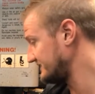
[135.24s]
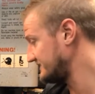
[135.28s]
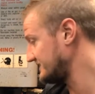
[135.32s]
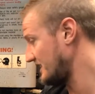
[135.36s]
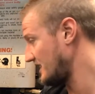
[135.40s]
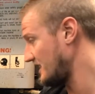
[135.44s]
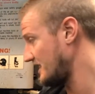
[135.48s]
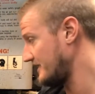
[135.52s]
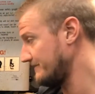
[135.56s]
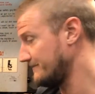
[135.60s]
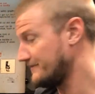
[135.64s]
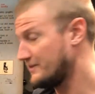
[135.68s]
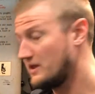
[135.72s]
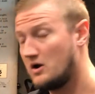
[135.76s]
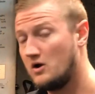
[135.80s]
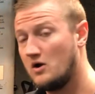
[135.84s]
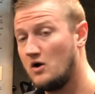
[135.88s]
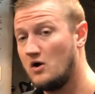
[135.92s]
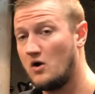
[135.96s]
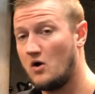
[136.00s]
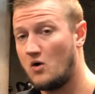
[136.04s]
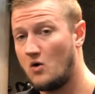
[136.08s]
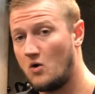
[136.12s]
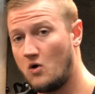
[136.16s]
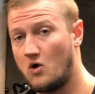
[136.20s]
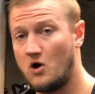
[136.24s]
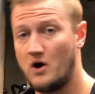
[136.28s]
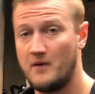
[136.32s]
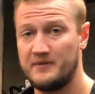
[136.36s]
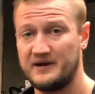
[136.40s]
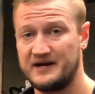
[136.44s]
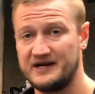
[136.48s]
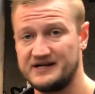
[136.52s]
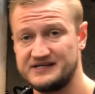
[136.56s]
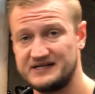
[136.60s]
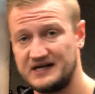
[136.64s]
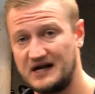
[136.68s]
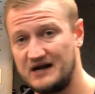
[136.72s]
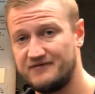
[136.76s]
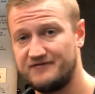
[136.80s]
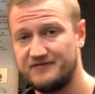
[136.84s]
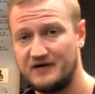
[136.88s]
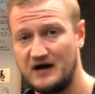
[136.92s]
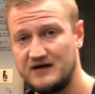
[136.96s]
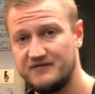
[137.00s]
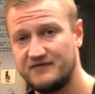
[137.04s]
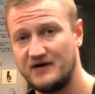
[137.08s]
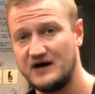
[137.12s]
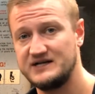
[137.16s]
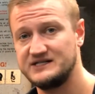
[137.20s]
at a time, or because I got
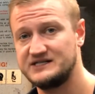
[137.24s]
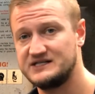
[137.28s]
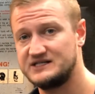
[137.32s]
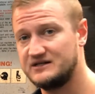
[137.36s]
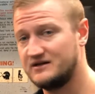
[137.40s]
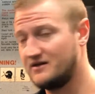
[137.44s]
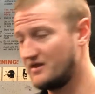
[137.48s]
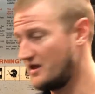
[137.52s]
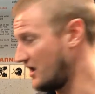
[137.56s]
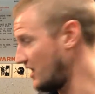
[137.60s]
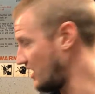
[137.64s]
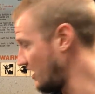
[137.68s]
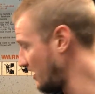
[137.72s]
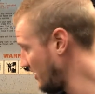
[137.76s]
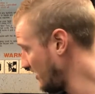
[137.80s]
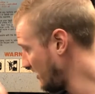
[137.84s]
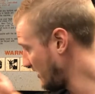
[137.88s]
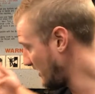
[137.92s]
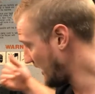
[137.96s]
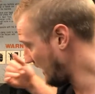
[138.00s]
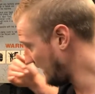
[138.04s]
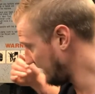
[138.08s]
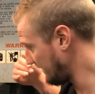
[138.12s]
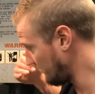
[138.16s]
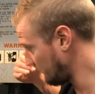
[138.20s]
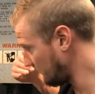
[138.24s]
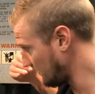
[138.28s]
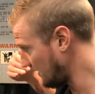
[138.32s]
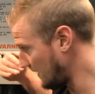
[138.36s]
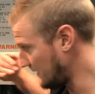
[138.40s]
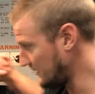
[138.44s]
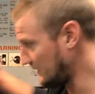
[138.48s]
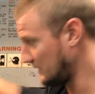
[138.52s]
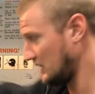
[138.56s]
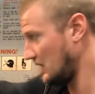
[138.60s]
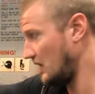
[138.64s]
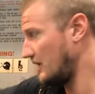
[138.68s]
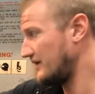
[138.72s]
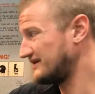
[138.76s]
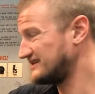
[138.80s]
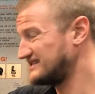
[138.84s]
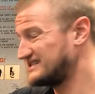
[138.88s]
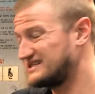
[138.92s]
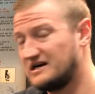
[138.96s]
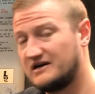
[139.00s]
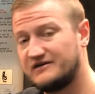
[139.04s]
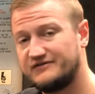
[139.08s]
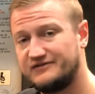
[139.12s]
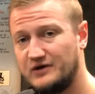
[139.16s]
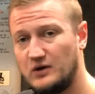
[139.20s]
five vices in there, I can run long
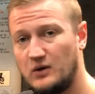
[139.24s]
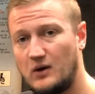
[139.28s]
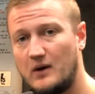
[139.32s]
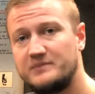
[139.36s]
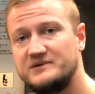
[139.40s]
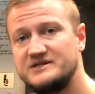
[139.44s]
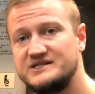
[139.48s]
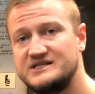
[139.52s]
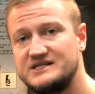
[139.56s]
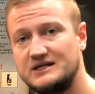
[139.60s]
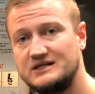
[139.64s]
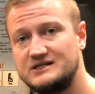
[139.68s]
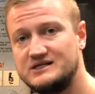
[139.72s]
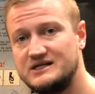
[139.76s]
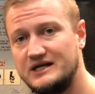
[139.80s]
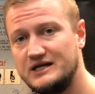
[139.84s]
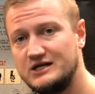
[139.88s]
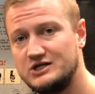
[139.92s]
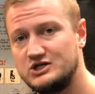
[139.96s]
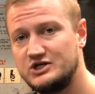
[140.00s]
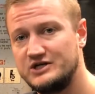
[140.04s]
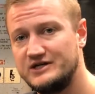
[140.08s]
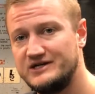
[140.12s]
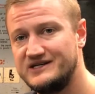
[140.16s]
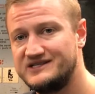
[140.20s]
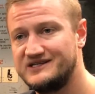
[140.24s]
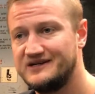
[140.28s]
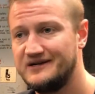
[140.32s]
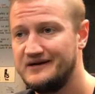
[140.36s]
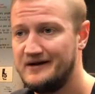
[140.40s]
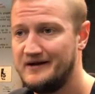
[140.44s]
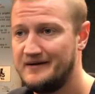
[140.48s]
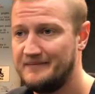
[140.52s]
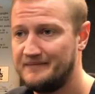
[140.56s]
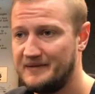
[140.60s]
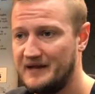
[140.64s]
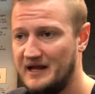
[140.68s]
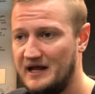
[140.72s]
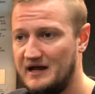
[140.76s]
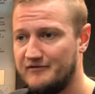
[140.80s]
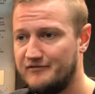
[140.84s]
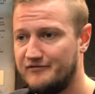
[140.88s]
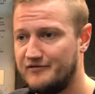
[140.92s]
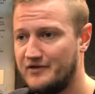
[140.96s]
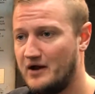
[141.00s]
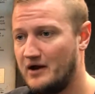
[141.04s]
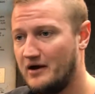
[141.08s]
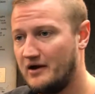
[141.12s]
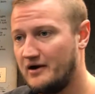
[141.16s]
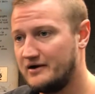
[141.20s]
stuff, you know, up to sixty inches.
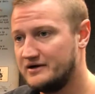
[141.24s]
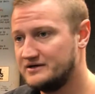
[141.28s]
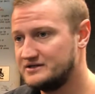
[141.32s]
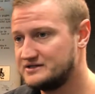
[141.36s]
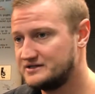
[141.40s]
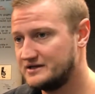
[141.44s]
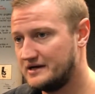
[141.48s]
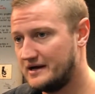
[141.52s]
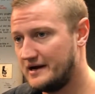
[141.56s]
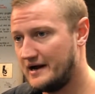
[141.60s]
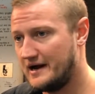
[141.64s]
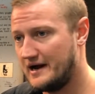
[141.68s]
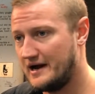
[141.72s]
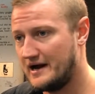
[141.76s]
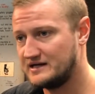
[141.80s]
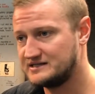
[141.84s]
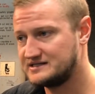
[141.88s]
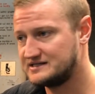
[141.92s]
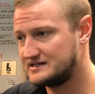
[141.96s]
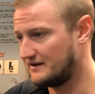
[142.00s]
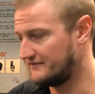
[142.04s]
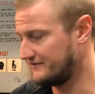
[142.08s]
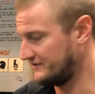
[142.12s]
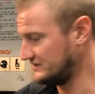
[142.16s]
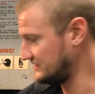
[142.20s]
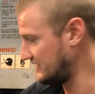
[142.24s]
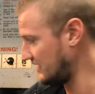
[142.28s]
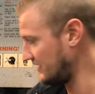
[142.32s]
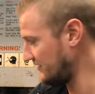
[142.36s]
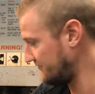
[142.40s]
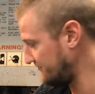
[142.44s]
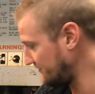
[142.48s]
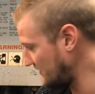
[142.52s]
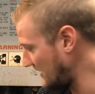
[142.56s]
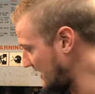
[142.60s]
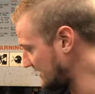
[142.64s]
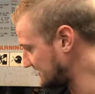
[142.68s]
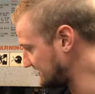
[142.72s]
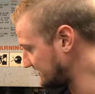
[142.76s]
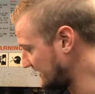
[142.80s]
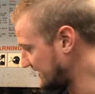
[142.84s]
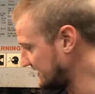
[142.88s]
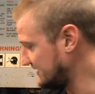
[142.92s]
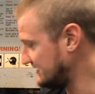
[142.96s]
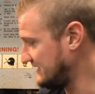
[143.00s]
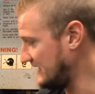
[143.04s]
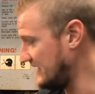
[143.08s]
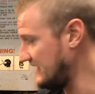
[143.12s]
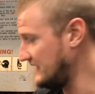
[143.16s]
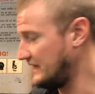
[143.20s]
If there's uh, stuff that's going to flex, I
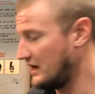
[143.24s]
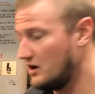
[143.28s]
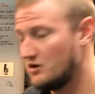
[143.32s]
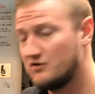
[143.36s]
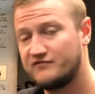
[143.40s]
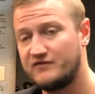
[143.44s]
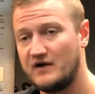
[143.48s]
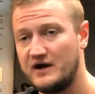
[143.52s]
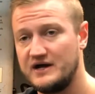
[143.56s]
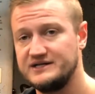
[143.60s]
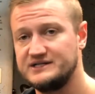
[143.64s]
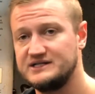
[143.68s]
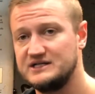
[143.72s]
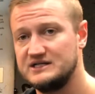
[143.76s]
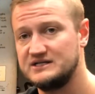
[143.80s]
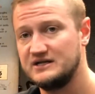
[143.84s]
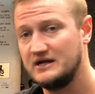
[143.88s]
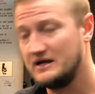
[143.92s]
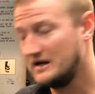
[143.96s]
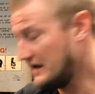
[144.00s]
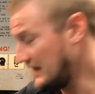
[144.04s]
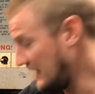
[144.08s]
can take out vices